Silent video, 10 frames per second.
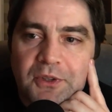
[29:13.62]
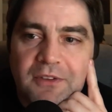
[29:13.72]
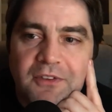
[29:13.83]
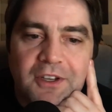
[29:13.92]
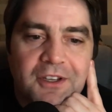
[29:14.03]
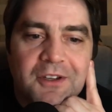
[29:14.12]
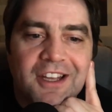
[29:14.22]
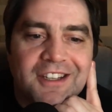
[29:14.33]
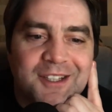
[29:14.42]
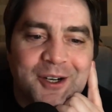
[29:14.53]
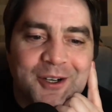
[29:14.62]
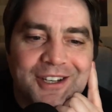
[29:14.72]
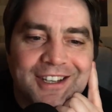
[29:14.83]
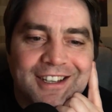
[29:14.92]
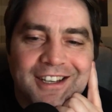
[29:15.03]
leave you in the dark
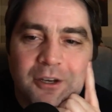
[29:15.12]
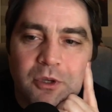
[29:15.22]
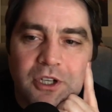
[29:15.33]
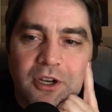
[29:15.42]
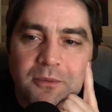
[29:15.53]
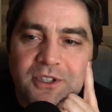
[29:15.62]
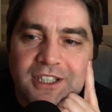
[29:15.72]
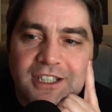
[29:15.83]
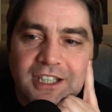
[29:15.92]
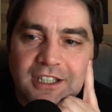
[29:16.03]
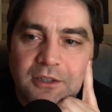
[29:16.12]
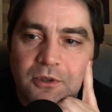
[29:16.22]
when it comes to these things.